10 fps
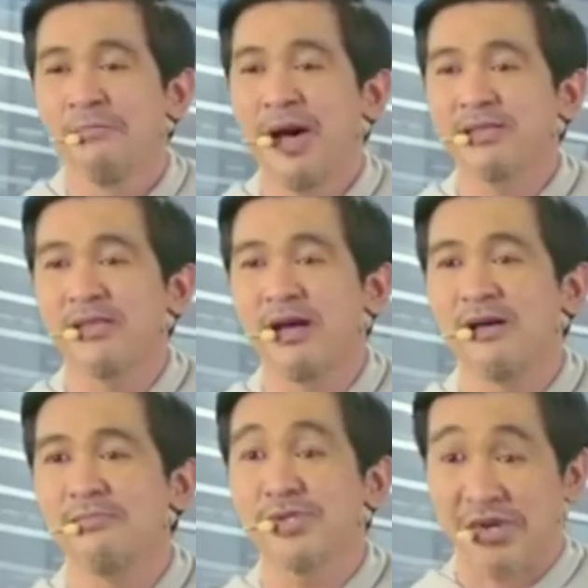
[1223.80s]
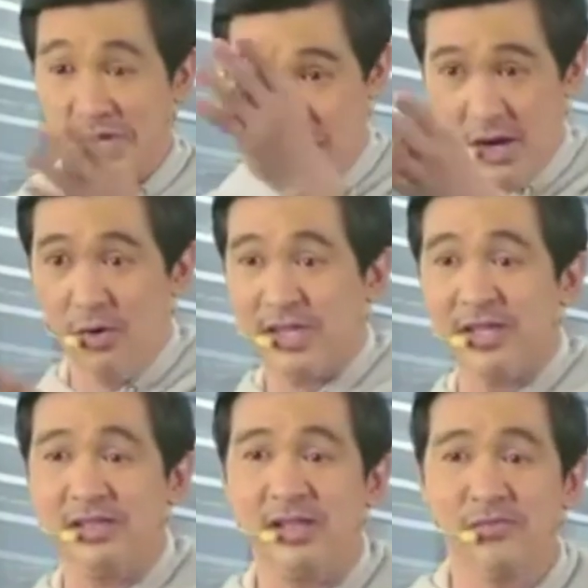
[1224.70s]
But Mr. Yeager, what
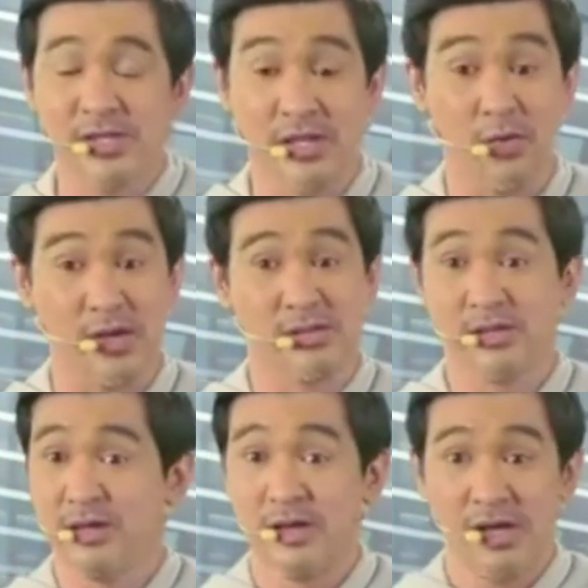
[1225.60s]
he did was he was